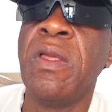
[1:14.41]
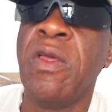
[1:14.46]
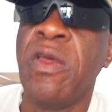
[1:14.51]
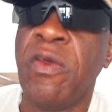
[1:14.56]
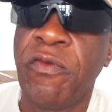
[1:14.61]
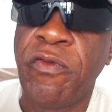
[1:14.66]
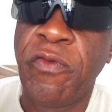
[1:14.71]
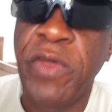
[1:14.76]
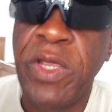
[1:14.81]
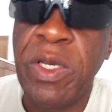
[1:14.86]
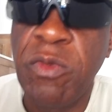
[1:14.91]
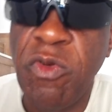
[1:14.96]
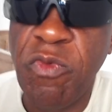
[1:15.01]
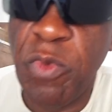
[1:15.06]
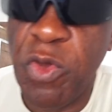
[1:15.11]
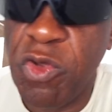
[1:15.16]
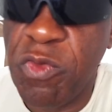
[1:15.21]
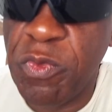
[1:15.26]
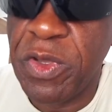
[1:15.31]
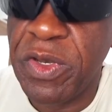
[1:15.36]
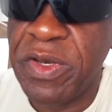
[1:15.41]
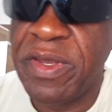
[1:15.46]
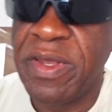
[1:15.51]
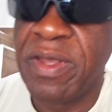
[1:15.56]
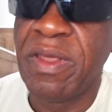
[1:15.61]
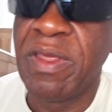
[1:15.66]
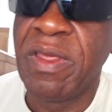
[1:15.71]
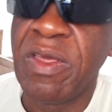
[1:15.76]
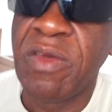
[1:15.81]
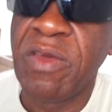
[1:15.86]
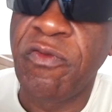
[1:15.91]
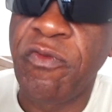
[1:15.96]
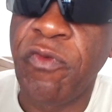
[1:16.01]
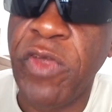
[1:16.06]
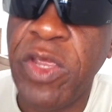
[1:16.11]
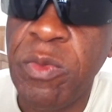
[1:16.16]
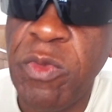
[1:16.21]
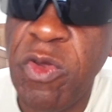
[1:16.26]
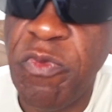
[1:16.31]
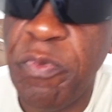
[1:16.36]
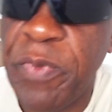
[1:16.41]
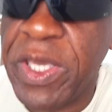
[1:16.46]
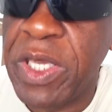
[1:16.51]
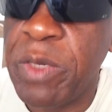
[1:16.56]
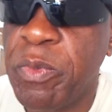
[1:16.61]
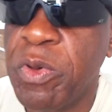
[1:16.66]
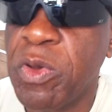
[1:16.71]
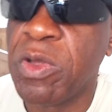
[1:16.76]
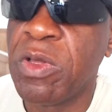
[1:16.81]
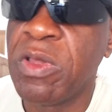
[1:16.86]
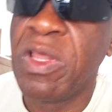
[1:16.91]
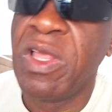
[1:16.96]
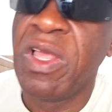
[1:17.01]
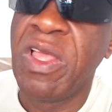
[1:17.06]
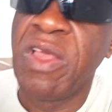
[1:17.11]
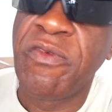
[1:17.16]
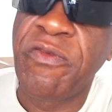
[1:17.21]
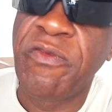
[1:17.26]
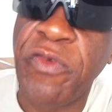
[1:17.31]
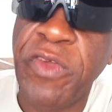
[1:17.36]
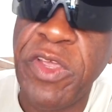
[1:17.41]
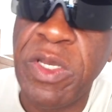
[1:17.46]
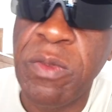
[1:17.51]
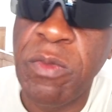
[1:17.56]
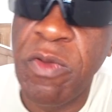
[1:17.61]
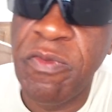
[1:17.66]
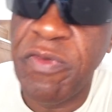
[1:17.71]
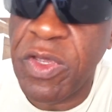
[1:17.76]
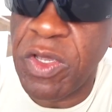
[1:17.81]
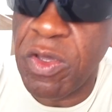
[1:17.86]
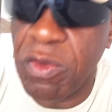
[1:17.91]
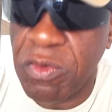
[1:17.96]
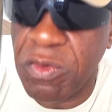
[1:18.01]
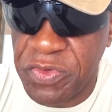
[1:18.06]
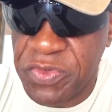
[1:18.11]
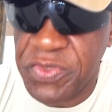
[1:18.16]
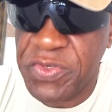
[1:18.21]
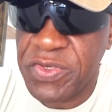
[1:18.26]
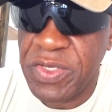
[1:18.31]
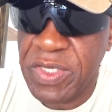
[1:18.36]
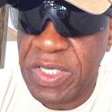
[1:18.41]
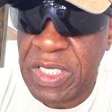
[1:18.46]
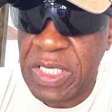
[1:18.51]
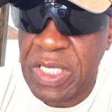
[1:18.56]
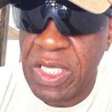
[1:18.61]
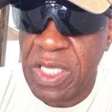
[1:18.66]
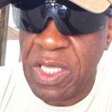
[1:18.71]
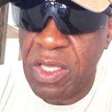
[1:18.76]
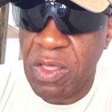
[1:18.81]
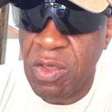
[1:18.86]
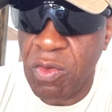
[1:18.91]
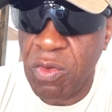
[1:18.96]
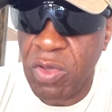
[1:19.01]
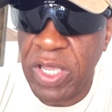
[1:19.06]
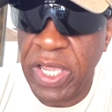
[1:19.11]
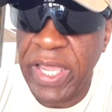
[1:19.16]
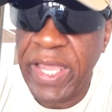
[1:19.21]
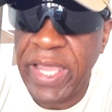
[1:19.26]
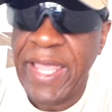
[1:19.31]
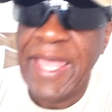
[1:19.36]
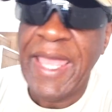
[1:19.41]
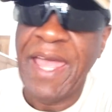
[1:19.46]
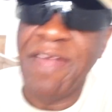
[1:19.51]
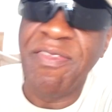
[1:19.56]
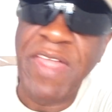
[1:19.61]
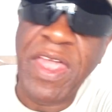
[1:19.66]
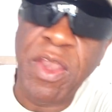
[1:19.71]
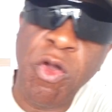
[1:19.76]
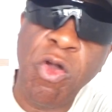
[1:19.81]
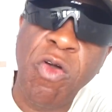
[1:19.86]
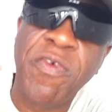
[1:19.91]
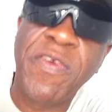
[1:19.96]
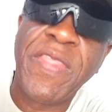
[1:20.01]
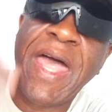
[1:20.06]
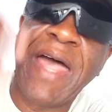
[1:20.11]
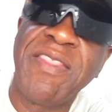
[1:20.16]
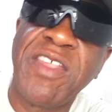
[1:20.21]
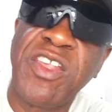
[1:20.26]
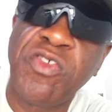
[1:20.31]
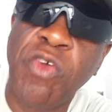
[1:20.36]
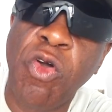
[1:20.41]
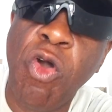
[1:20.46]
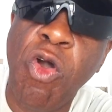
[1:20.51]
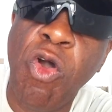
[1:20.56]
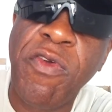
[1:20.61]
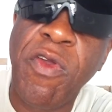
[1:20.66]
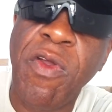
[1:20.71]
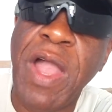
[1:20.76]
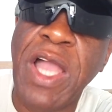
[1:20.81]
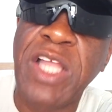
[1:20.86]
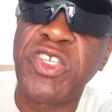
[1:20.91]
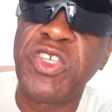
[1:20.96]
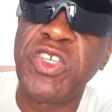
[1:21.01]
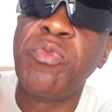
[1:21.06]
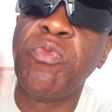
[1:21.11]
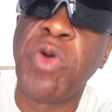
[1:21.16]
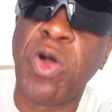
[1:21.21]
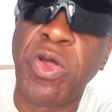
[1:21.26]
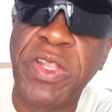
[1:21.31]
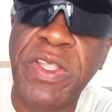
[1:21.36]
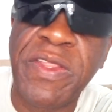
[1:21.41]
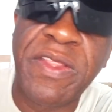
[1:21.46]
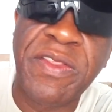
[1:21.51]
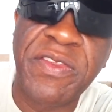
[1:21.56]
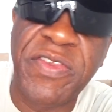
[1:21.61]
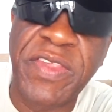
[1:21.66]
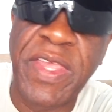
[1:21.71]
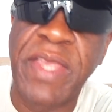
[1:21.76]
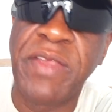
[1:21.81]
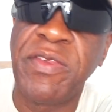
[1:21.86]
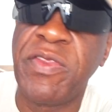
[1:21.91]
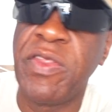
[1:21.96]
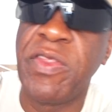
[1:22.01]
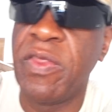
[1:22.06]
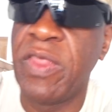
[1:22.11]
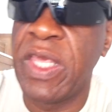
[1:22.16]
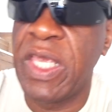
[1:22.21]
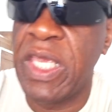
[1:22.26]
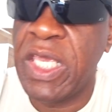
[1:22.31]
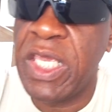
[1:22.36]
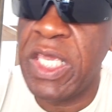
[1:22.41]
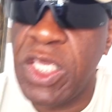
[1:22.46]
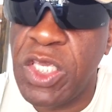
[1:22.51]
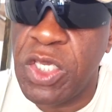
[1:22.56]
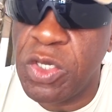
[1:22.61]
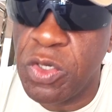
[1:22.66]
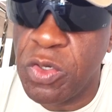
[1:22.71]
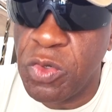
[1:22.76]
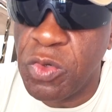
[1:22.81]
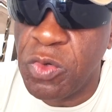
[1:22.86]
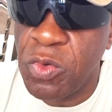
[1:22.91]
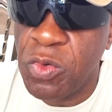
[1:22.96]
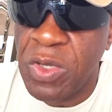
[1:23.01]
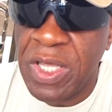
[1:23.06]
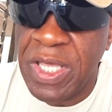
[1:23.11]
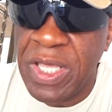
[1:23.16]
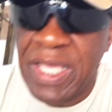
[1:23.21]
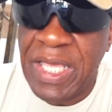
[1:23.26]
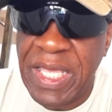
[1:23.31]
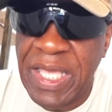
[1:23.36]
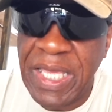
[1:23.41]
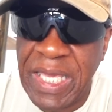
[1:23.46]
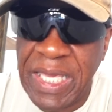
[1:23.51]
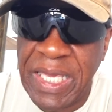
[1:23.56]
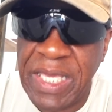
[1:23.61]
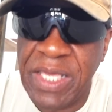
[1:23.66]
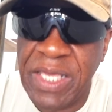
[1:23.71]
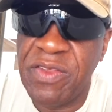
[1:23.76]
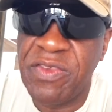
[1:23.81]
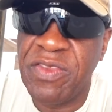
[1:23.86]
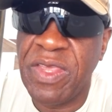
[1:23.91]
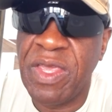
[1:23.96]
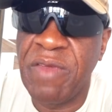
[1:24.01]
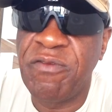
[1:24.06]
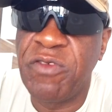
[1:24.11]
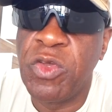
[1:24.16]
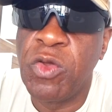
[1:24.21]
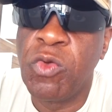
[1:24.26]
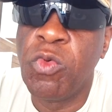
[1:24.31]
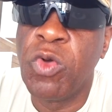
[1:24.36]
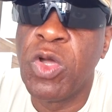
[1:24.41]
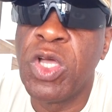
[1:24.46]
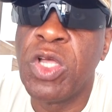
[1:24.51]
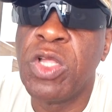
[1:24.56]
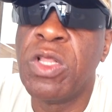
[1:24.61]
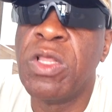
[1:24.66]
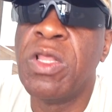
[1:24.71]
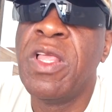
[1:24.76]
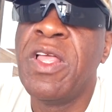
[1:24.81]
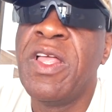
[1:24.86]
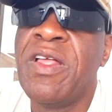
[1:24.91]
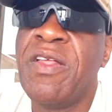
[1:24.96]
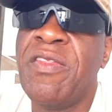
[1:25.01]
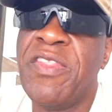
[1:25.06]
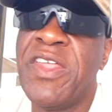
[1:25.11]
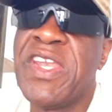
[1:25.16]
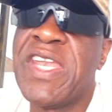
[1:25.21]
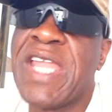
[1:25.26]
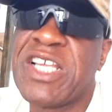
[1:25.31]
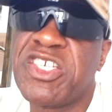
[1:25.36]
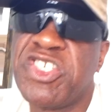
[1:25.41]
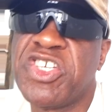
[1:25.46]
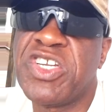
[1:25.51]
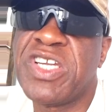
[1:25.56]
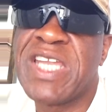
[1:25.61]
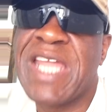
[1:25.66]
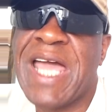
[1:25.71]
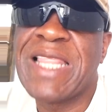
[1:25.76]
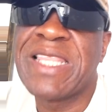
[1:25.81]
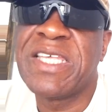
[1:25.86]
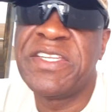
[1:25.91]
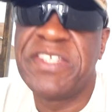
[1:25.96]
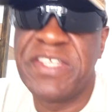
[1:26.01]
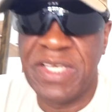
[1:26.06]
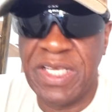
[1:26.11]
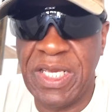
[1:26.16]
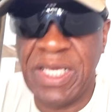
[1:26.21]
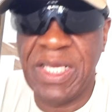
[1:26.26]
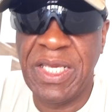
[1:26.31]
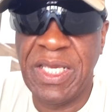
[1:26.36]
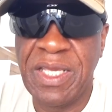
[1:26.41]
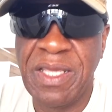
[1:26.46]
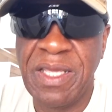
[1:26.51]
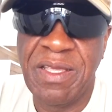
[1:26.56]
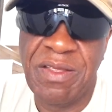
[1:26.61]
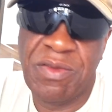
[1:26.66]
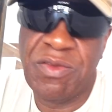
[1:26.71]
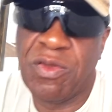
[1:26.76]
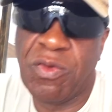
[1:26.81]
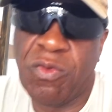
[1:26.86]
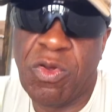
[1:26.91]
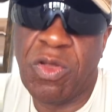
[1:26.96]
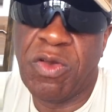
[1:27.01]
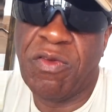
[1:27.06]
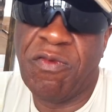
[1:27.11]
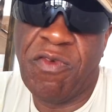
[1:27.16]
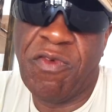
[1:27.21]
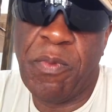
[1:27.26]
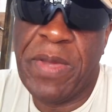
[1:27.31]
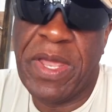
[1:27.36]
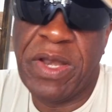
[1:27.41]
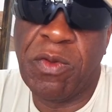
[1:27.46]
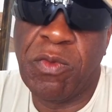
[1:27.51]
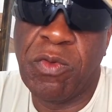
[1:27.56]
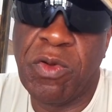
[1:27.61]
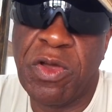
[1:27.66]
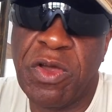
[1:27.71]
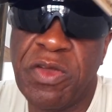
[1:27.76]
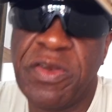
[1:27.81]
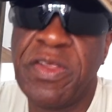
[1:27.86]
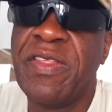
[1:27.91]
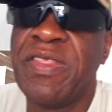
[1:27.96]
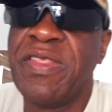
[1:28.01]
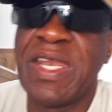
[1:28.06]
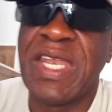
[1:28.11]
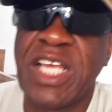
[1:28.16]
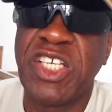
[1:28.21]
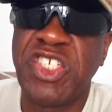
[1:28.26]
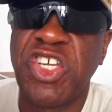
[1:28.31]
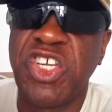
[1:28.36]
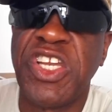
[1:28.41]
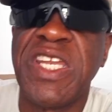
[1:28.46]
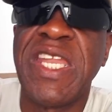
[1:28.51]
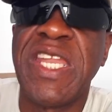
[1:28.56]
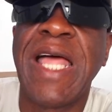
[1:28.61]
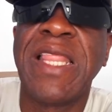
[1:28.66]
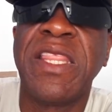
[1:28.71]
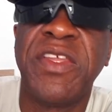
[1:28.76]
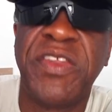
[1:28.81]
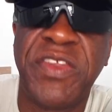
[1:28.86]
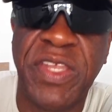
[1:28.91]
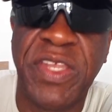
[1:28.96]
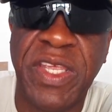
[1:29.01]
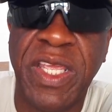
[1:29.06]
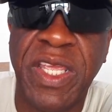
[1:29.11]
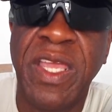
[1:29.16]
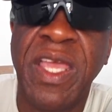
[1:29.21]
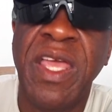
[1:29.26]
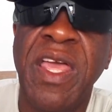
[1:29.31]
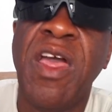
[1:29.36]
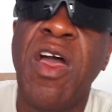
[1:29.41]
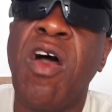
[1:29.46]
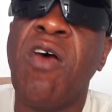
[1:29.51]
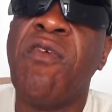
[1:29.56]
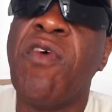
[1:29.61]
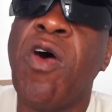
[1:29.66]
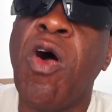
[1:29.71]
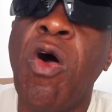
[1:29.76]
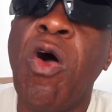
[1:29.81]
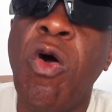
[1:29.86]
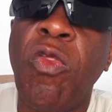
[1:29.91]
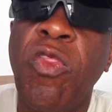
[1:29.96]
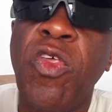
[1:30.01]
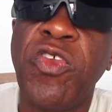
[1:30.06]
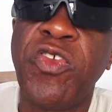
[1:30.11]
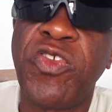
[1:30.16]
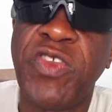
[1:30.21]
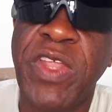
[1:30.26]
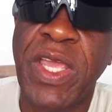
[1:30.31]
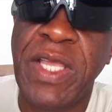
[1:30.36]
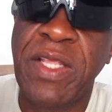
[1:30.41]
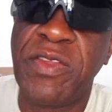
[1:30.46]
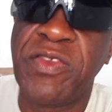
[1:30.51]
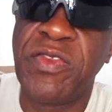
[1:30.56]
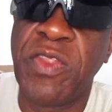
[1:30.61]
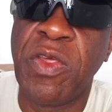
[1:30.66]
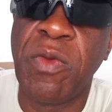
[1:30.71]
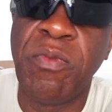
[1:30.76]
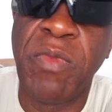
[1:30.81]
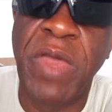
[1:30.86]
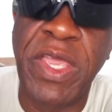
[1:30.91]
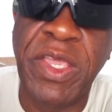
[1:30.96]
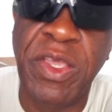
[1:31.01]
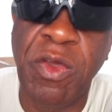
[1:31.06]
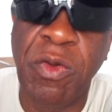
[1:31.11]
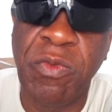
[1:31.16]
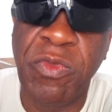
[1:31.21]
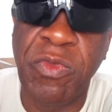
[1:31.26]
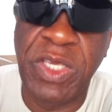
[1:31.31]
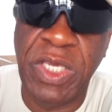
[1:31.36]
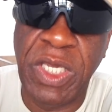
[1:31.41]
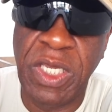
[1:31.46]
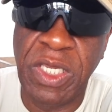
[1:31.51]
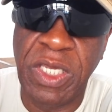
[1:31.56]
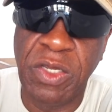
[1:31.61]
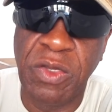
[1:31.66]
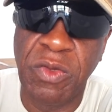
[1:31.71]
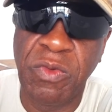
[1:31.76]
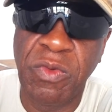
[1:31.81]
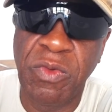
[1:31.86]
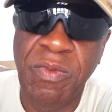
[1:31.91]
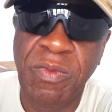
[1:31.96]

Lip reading: Freedom of movement, freedom of people, freedom of goods. Okay, and then over that, this overarching body that says that the EU is, if you will, the nationality, to want of a better word, the nationality of all the states that make up the EU.